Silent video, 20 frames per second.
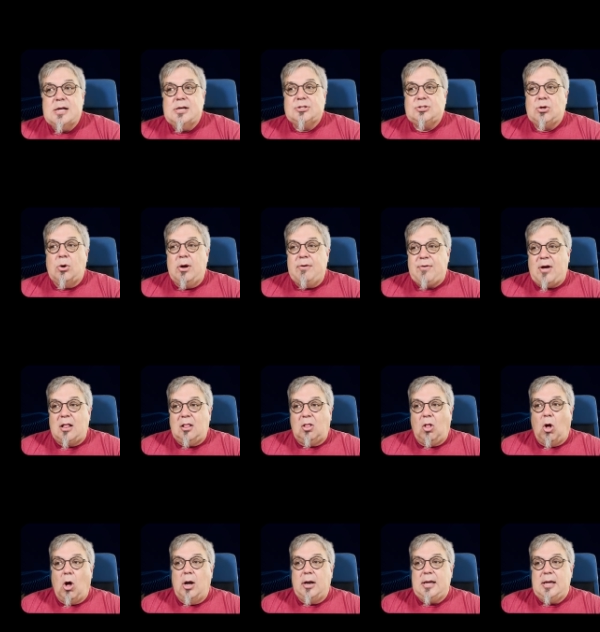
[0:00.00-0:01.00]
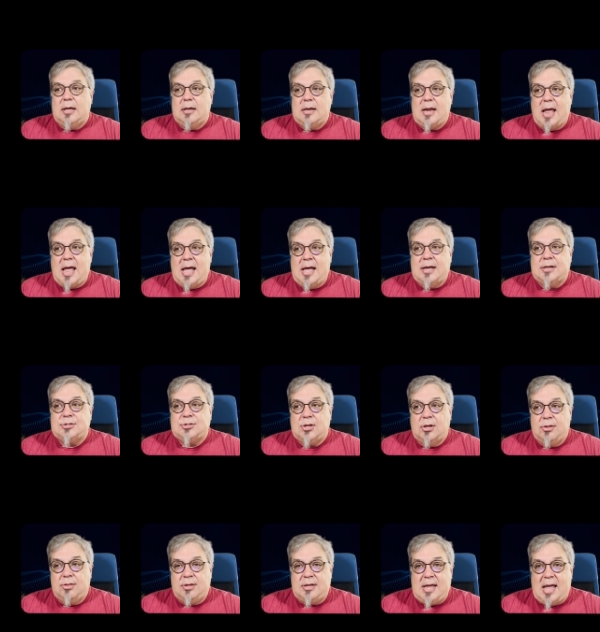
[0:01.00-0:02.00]
So if I log in as
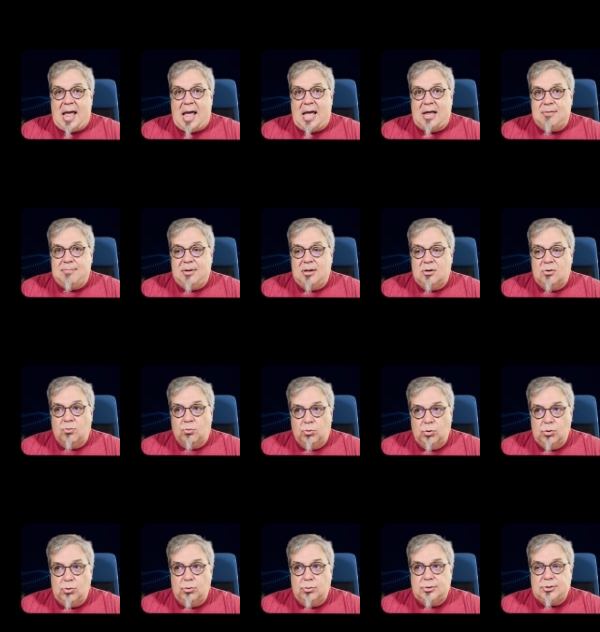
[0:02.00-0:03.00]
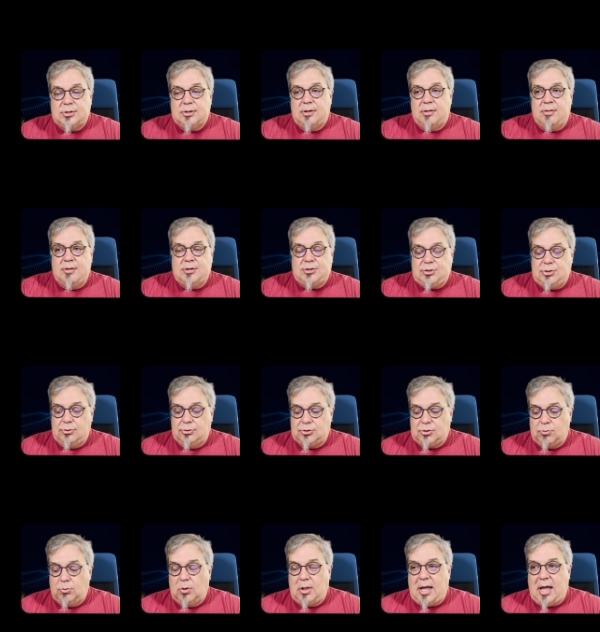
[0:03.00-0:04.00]
the admin root, this
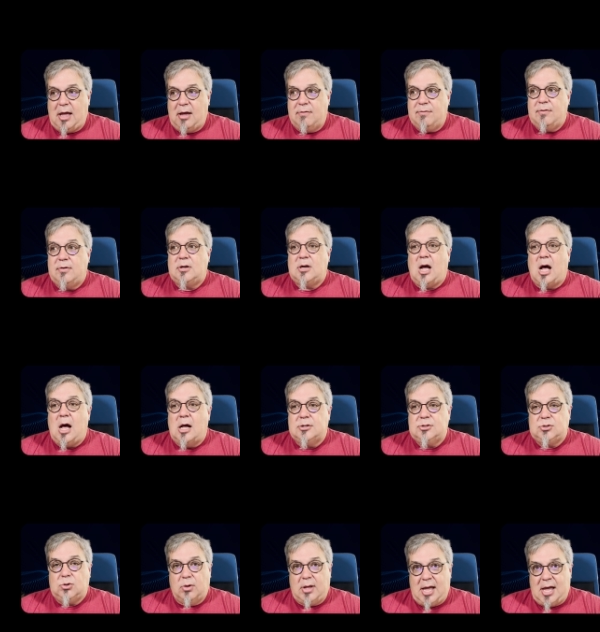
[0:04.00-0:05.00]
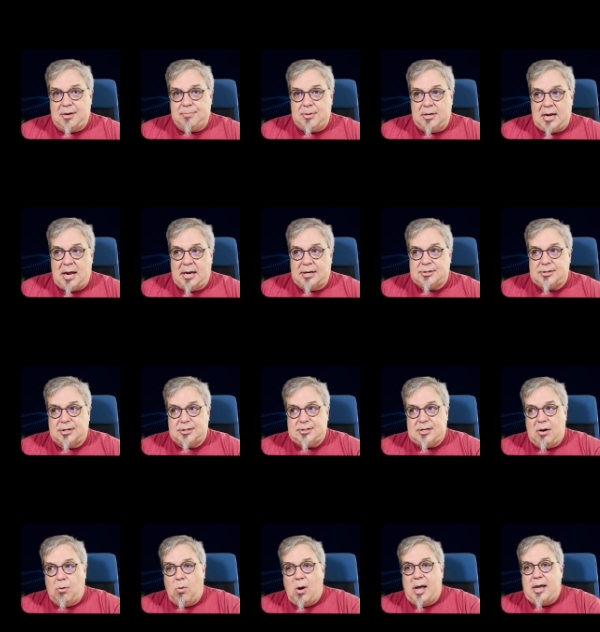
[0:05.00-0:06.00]
user will have console admin access.
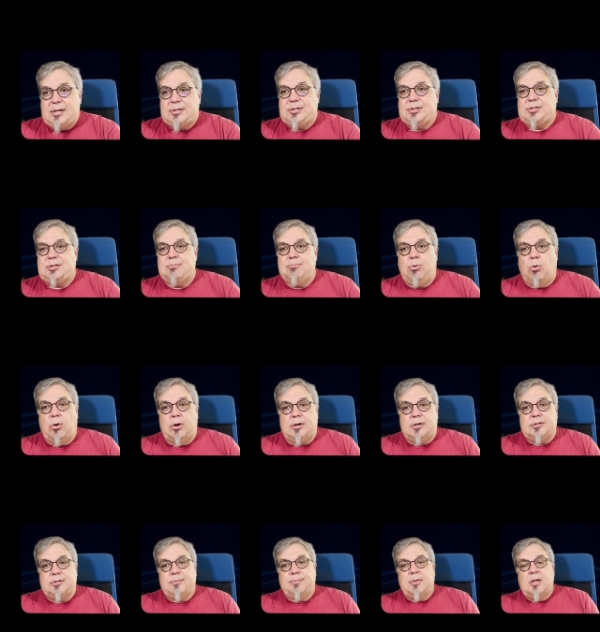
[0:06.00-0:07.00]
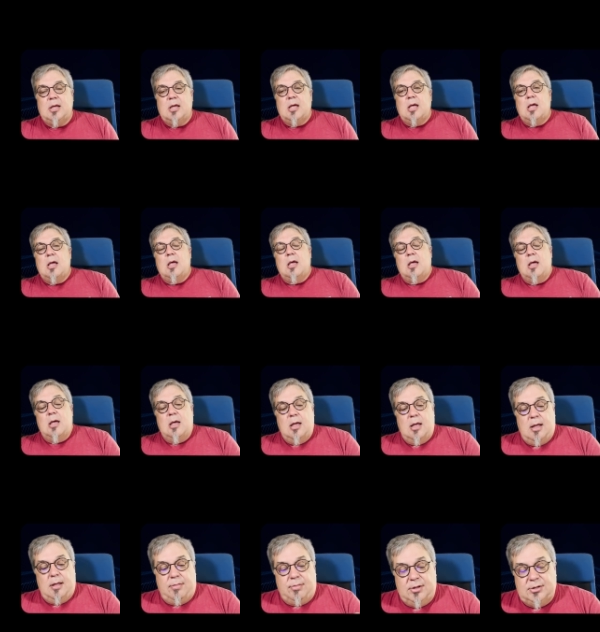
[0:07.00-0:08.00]
Now, why is this important?
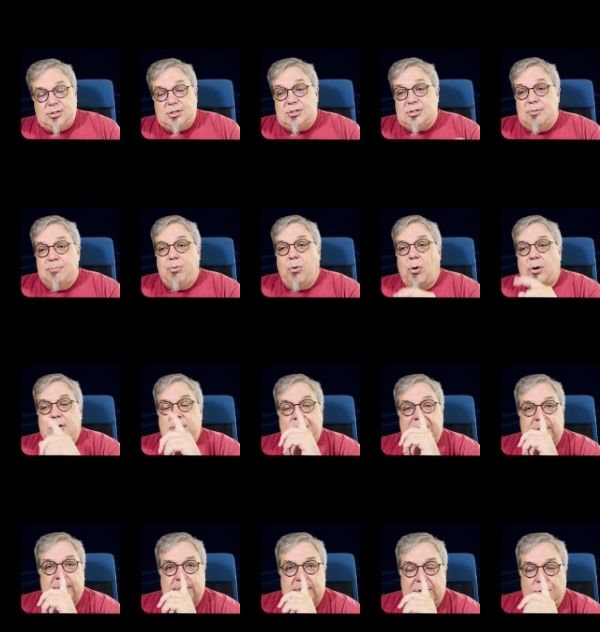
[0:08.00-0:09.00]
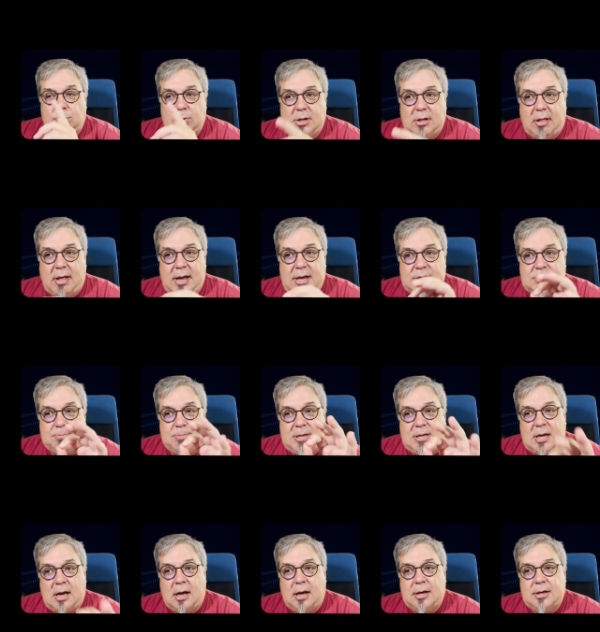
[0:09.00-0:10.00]
This is important to realize
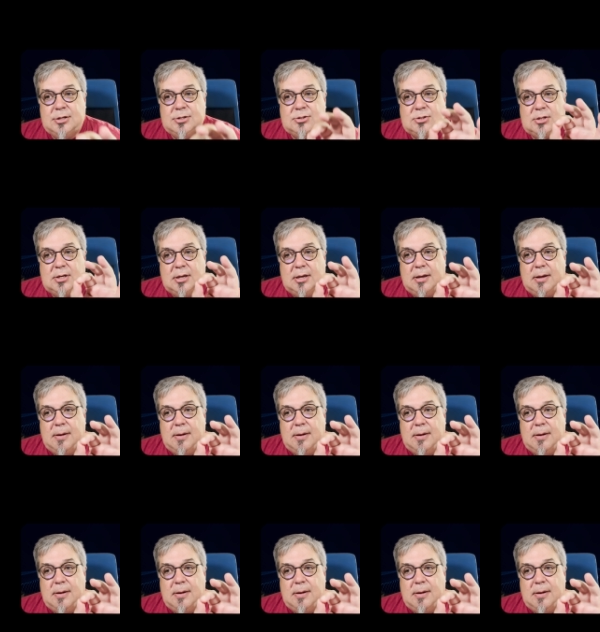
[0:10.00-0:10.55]
because